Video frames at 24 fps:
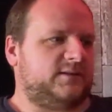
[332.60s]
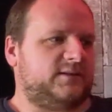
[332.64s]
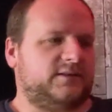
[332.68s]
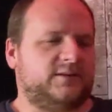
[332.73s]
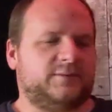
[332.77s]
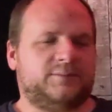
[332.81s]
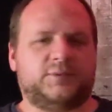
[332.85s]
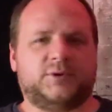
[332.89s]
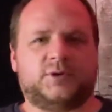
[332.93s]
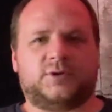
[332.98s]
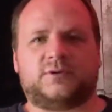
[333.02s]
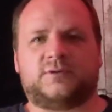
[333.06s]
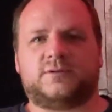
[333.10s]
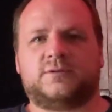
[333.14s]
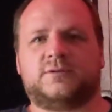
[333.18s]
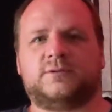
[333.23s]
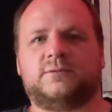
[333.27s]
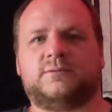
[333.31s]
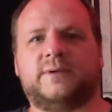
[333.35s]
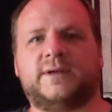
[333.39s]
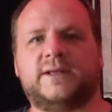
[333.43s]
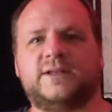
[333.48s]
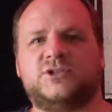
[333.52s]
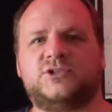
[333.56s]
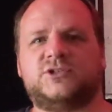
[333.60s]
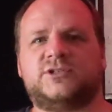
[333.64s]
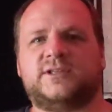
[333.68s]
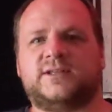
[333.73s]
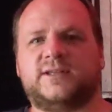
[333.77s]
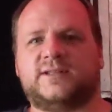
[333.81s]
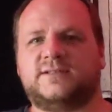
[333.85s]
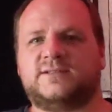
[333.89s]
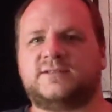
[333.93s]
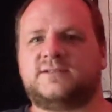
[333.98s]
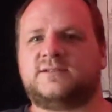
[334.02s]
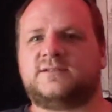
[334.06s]
the book reached
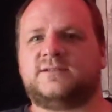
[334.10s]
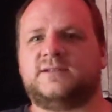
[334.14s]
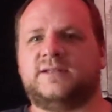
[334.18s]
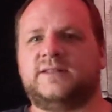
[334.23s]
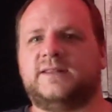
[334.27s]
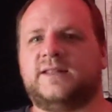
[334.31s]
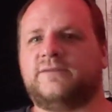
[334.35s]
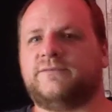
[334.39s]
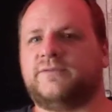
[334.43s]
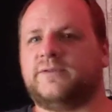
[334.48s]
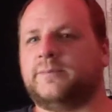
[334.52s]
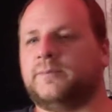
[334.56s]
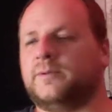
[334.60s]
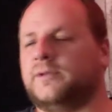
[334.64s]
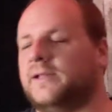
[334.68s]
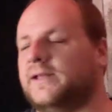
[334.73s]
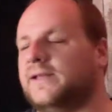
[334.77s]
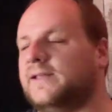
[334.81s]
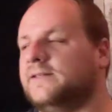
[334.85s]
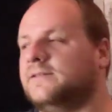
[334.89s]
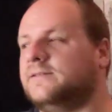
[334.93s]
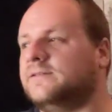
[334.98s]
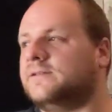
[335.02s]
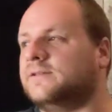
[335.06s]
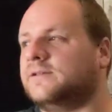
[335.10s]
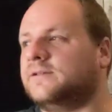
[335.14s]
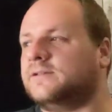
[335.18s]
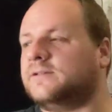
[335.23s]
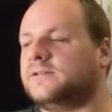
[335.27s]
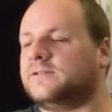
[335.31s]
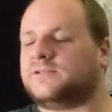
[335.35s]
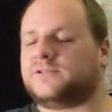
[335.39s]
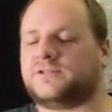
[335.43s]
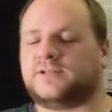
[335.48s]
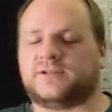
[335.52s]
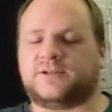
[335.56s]
its inevitable end,
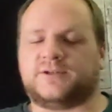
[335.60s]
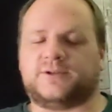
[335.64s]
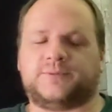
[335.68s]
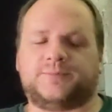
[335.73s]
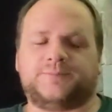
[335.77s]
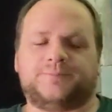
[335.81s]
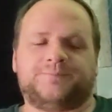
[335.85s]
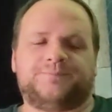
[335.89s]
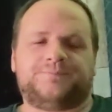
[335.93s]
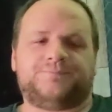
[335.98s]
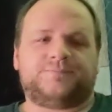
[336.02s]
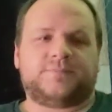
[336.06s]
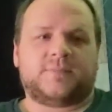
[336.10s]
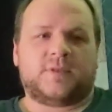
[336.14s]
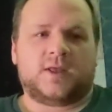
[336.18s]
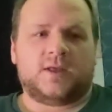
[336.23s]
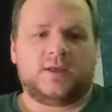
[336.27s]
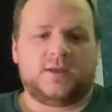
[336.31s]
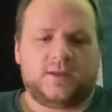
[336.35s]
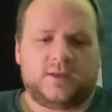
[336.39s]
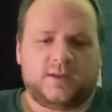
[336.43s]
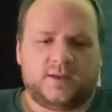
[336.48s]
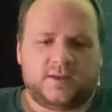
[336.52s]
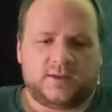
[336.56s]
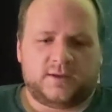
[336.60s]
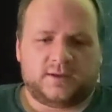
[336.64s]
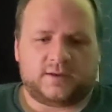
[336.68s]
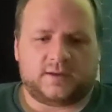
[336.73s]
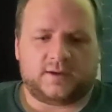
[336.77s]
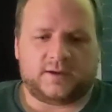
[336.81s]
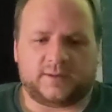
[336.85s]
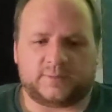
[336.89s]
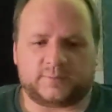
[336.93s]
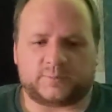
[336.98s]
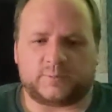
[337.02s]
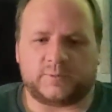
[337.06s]
so
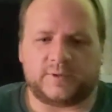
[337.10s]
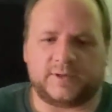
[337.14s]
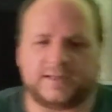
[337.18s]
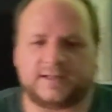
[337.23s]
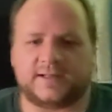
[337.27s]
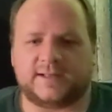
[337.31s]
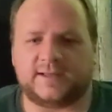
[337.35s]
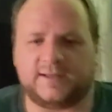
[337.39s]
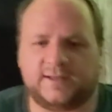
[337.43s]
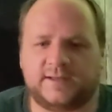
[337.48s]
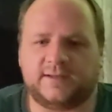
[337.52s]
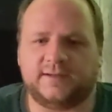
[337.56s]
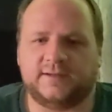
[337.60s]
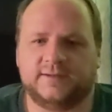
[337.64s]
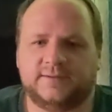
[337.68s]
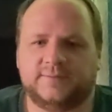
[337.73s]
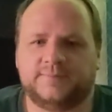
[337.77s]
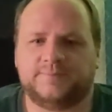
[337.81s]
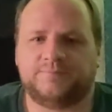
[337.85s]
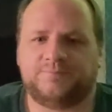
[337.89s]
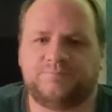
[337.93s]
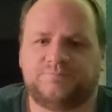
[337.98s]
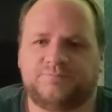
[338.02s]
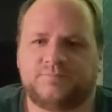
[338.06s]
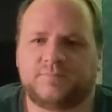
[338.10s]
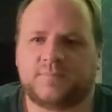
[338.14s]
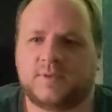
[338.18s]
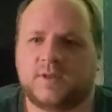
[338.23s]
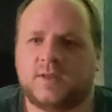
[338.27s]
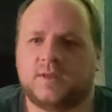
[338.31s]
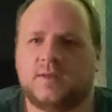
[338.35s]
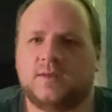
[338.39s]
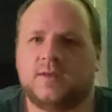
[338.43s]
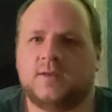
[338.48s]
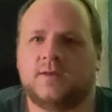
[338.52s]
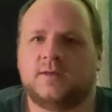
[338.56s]
can't really
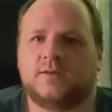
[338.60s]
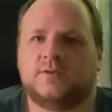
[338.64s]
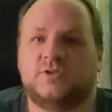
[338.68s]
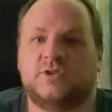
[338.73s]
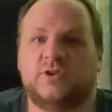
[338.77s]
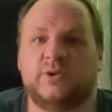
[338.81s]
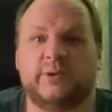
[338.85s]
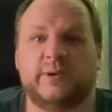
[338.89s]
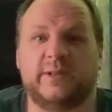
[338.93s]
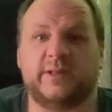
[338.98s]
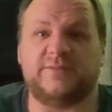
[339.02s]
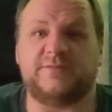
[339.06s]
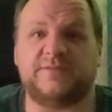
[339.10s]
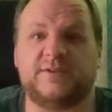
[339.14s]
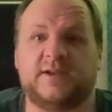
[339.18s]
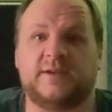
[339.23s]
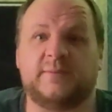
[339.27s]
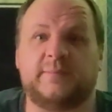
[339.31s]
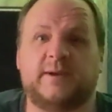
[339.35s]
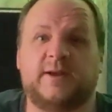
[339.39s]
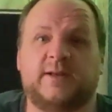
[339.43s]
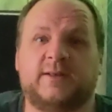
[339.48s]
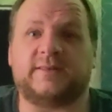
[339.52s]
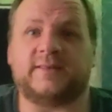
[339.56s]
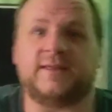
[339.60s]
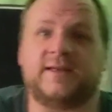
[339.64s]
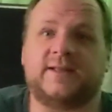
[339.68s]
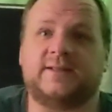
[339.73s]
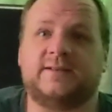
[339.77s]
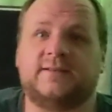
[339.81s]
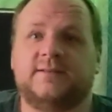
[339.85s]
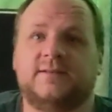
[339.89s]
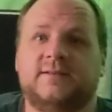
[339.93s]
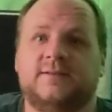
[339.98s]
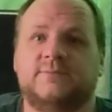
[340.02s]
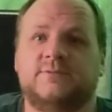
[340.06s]
do anything about that.
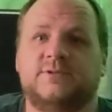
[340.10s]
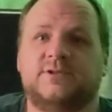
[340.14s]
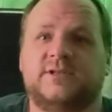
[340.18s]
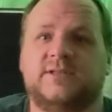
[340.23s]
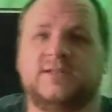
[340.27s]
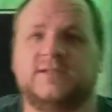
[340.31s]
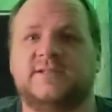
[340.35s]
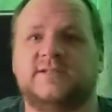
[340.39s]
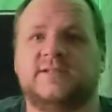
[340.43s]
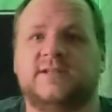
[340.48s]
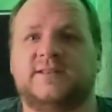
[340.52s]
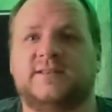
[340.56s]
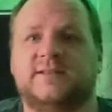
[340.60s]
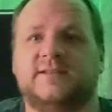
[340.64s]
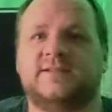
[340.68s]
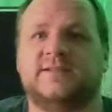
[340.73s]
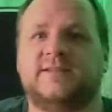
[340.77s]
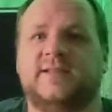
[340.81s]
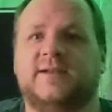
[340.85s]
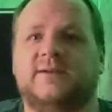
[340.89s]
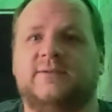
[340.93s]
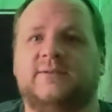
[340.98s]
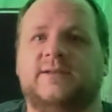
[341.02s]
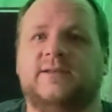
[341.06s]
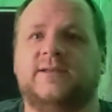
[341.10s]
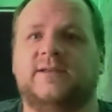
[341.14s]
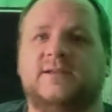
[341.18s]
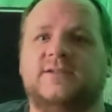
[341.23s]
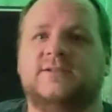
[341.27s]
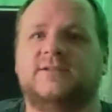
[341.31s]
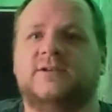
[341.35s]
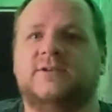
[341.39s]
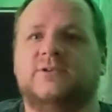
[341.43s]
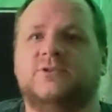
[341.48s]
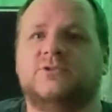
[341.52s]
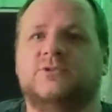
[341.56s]
I'm just going to set this down here
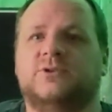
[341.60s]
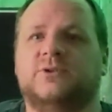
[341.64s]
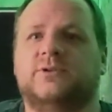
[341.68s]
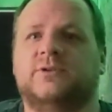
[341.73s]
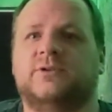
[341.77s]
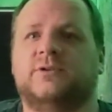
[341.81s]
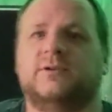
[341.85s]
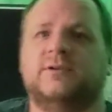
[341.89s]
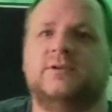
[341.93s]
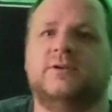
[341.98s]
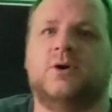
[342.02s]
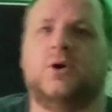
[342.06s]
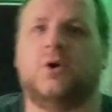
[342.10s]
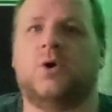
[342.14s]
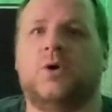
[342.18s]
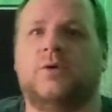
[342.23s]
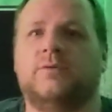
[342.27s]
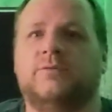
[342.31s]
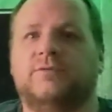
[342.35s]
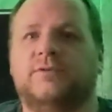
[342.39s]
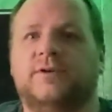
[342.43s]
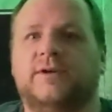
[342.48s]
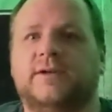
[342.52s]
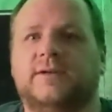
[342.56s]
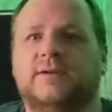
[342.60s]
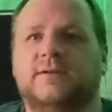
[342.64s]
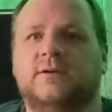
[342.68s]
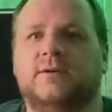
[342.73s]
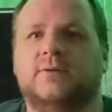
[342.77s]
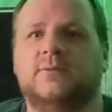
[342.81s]
so it's not hovering.